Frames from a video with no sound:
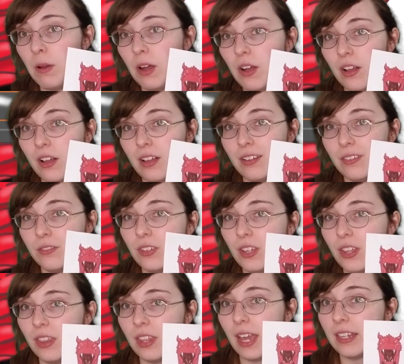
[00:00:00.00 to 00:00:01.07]
of
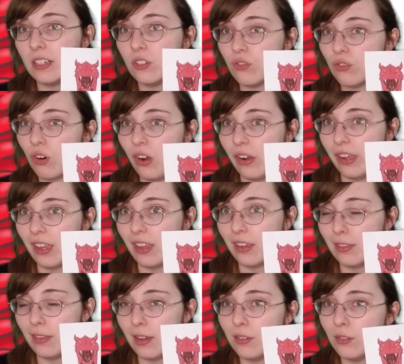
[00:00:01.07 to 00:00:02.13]
that
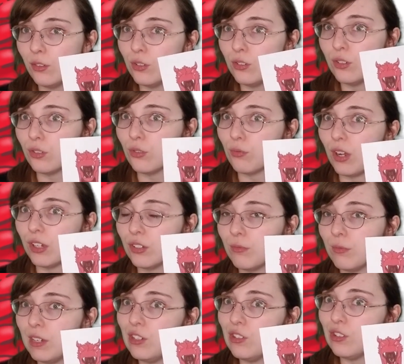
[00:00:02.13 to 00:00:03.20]
drawing that you just
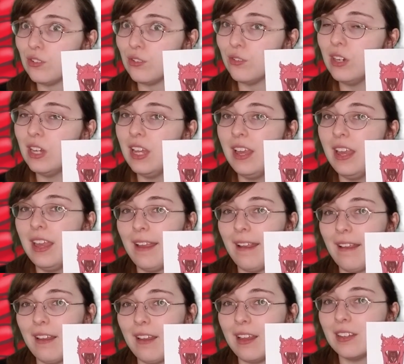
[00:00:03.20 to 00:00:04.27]
watched me do.
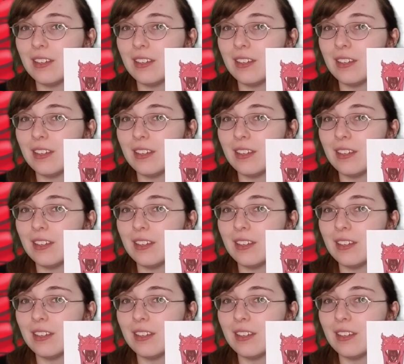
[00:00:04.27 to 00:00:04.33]
And